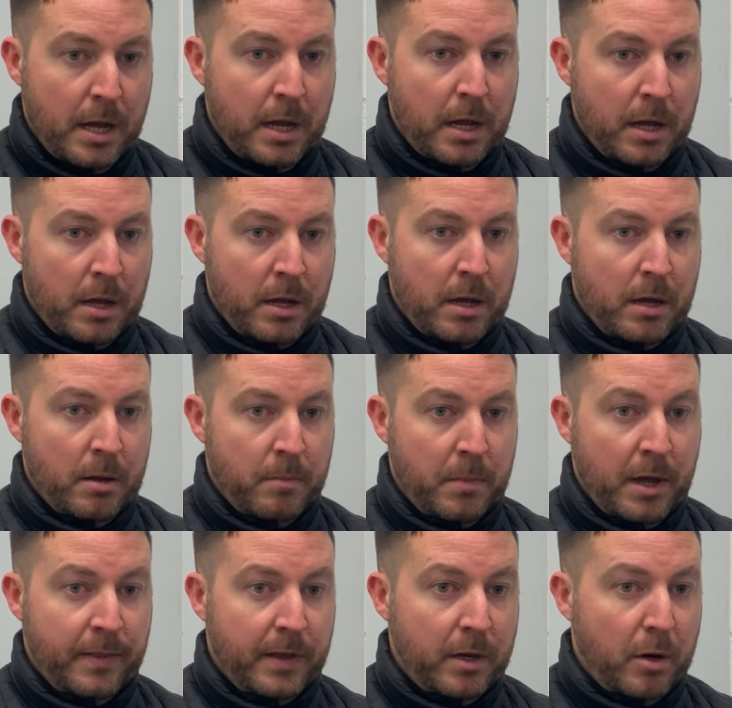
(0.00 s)

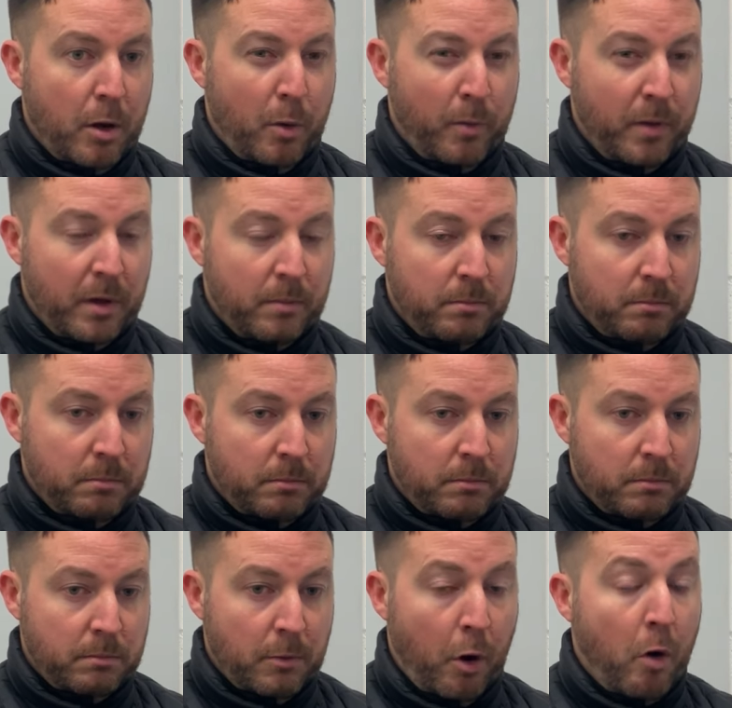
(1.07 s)
And they know that
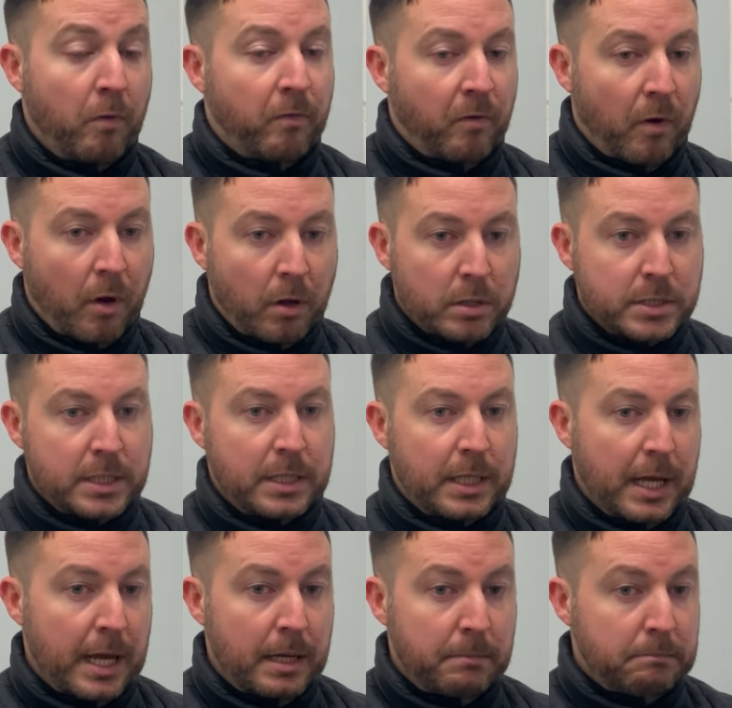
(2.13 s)
overall
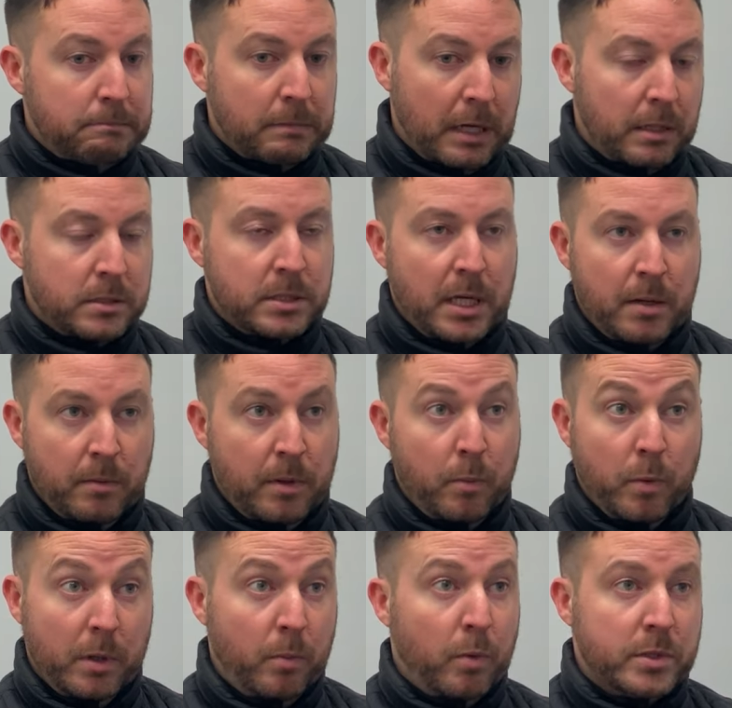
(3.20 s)
today, I'll say it
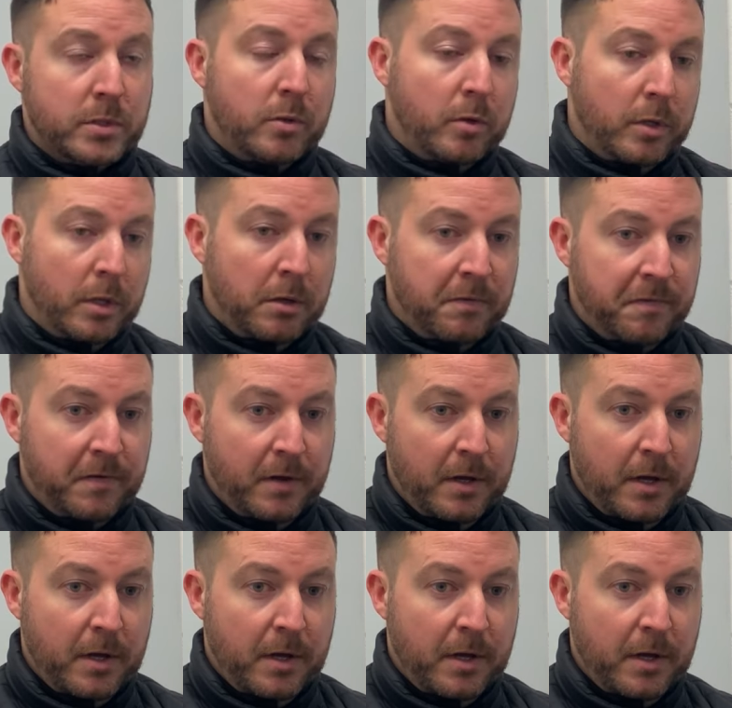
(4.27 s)
wasn't good enough,